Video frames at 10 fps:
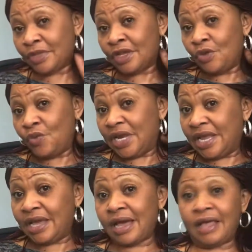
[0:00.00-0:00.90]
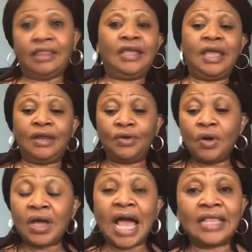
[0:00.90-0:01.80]
When he got there,
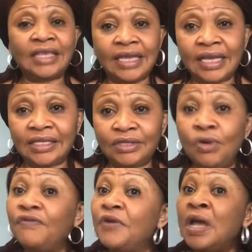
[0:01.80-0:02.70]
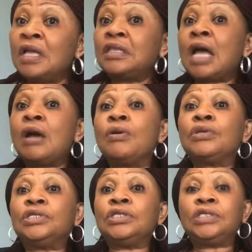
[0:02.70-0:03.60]
knocked at the gate. Thank
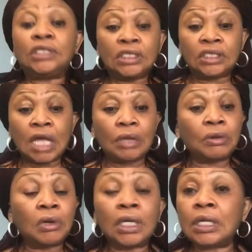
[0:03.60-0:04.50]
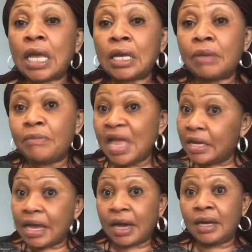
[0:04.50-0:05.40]
God he didn't start knocking like a
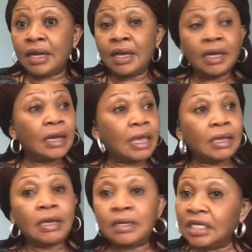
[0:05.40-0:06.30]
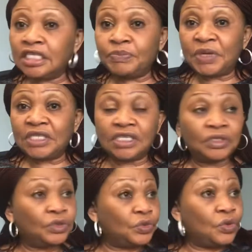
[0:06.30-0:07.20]
maniac, like a crazy
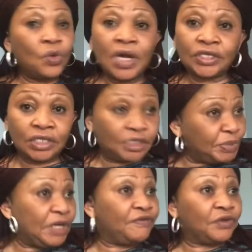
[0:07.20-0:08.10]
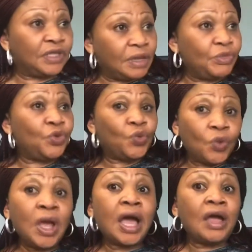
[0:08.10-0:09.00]
person to go and speak for them.
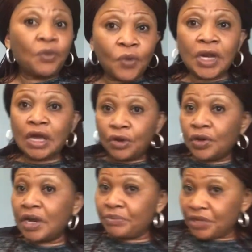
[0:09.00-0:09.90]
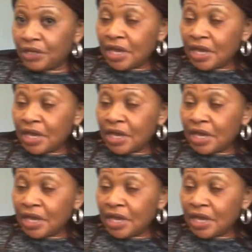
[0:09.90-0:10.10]
Gonna be.